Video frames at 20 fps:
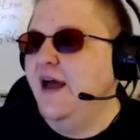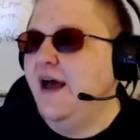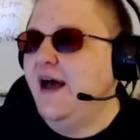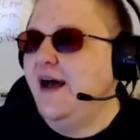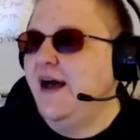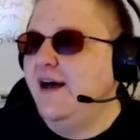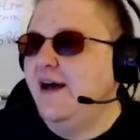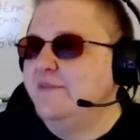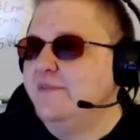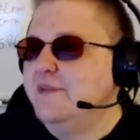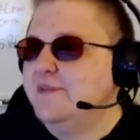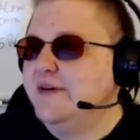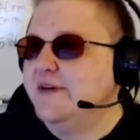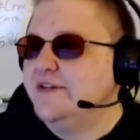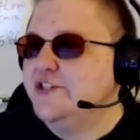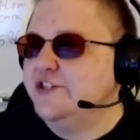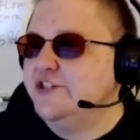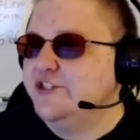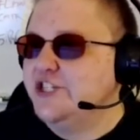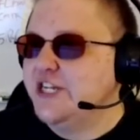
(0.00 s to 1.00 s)
The
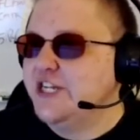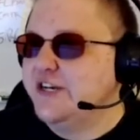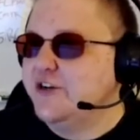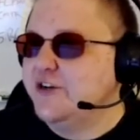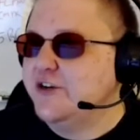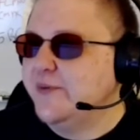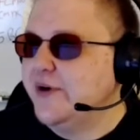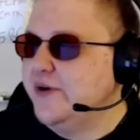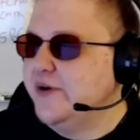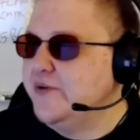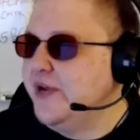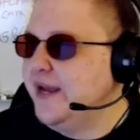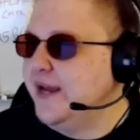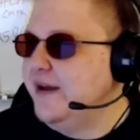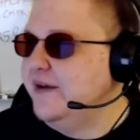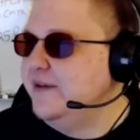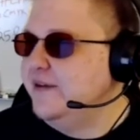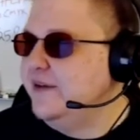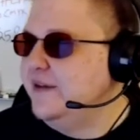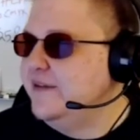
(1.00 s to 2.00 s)
personal gender
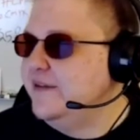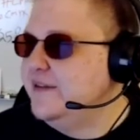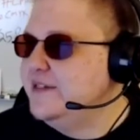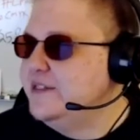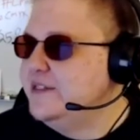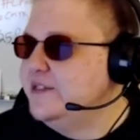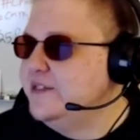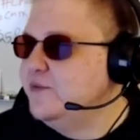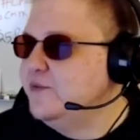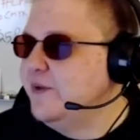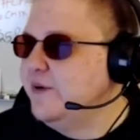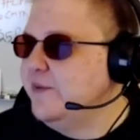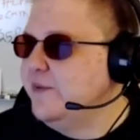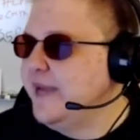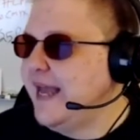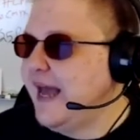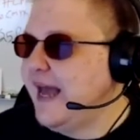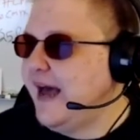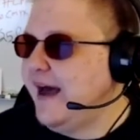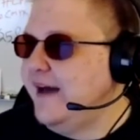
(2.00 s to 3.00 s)
pronoun, this is where we
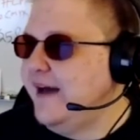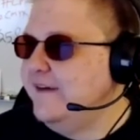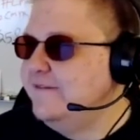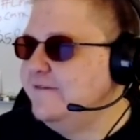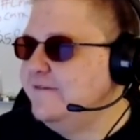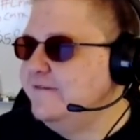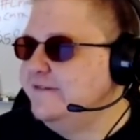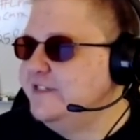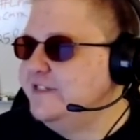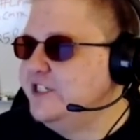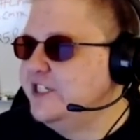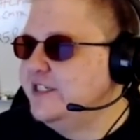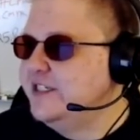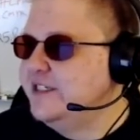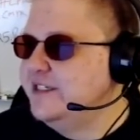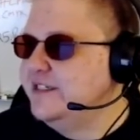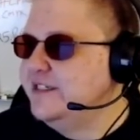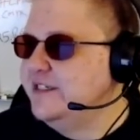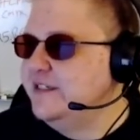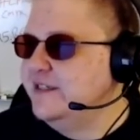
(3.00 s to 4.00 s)
have
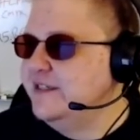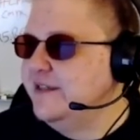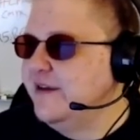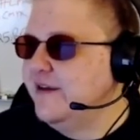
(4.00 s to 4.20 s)
just